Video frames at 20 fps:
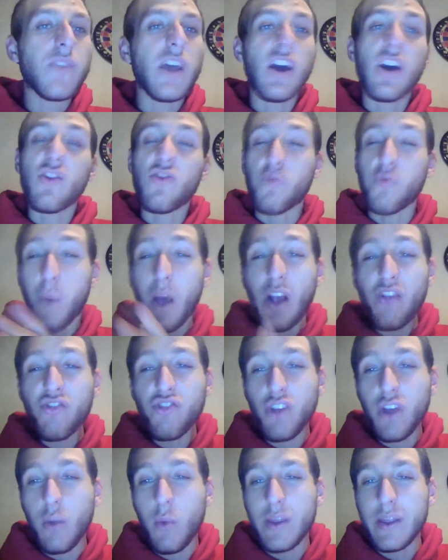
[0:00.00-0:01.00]

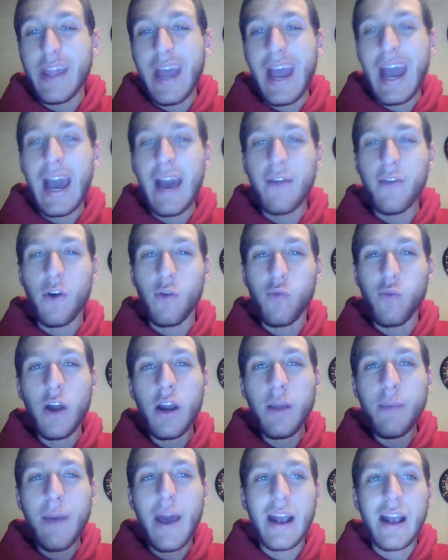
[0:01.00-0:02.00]
especially when they have a
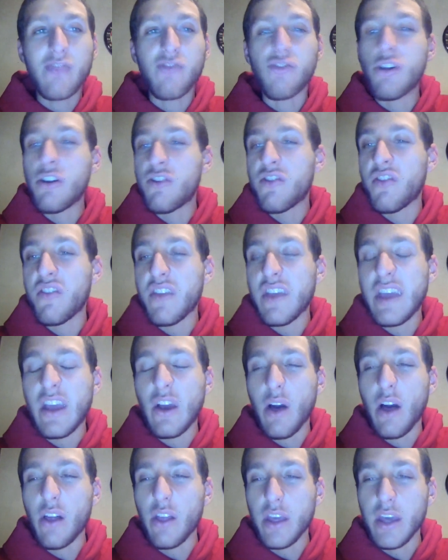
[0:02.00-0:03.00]
running back as good as
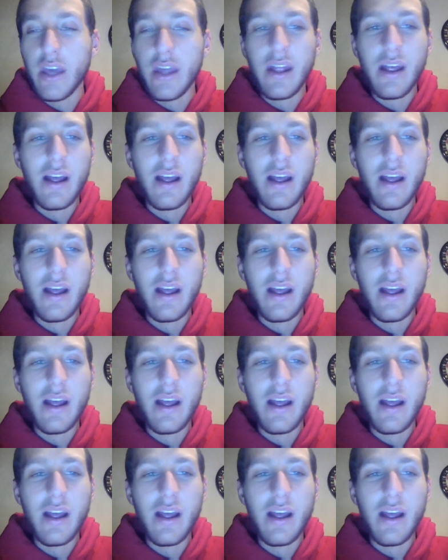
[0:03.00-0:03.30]
Ezekiel Elliott.